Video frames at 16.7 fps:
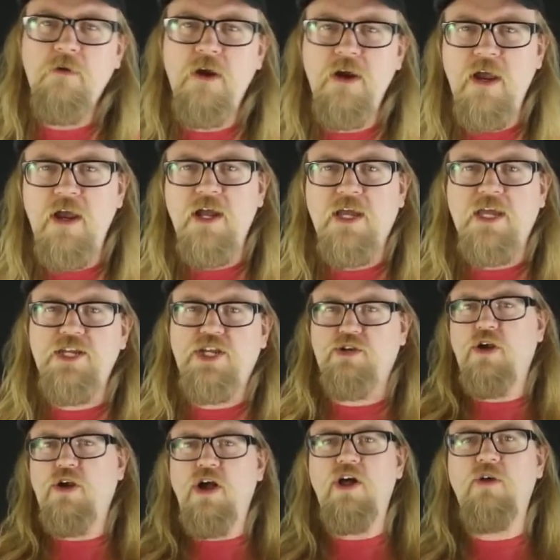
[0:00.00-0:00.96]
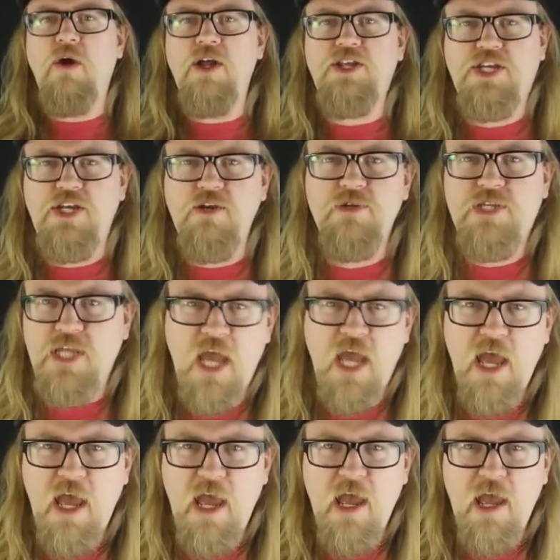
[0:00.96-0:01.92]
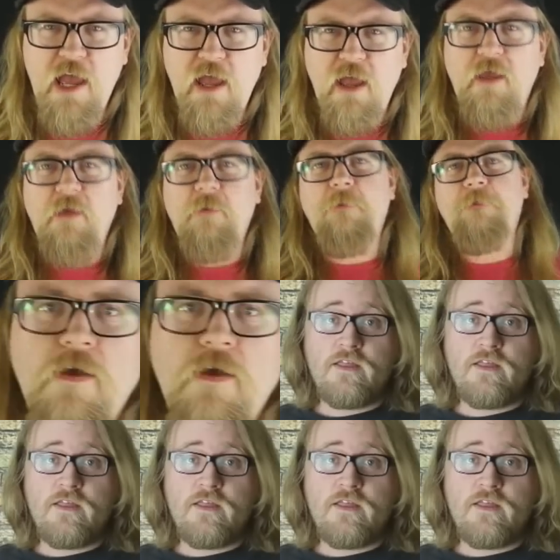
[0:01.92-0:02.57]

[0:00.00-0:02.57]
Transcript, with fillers: We're here to control what you say!